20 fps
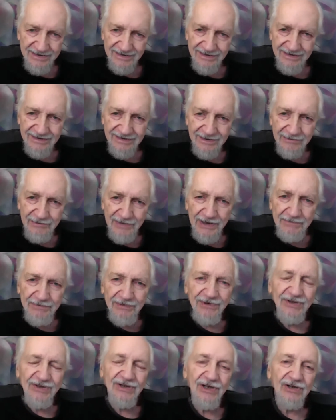the people
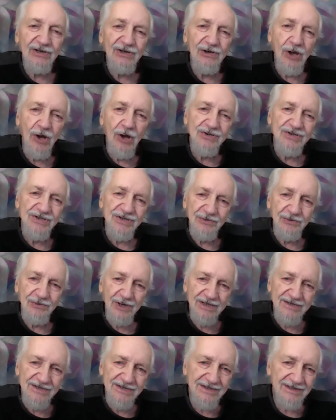that are close to
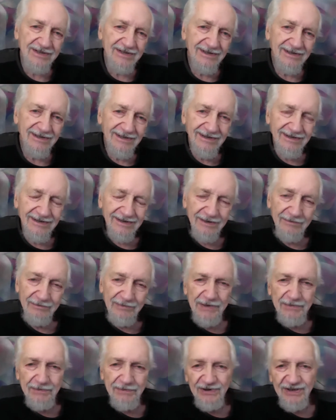us, the
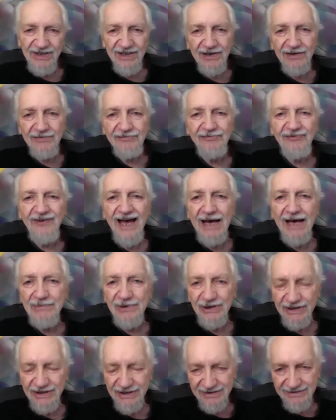people that are
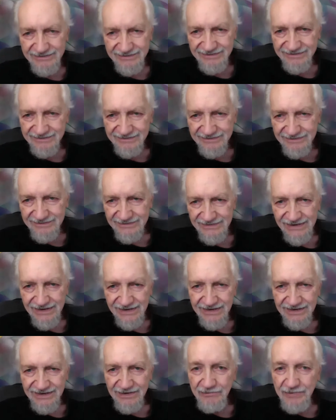family,
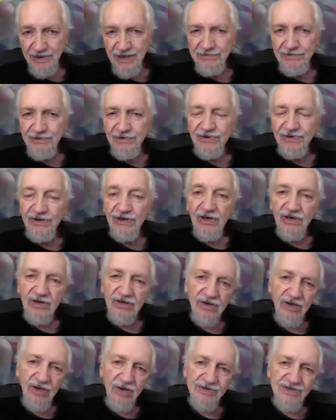the people that are
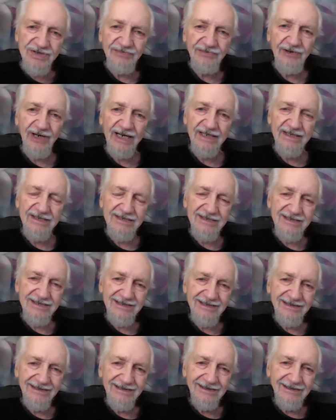close friends,
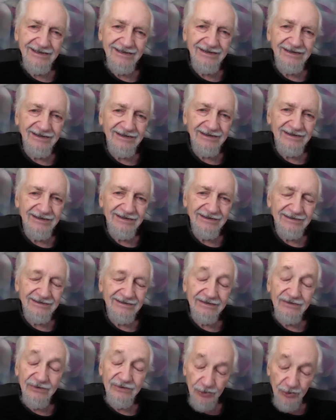
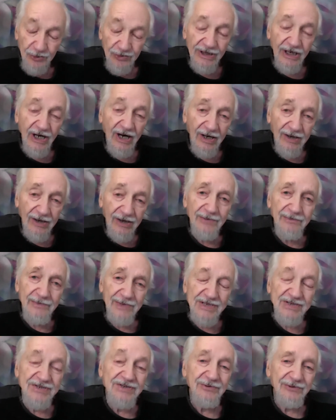truly are a
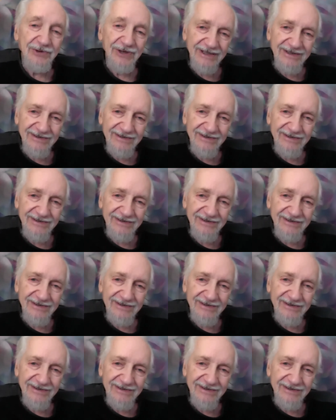mystery.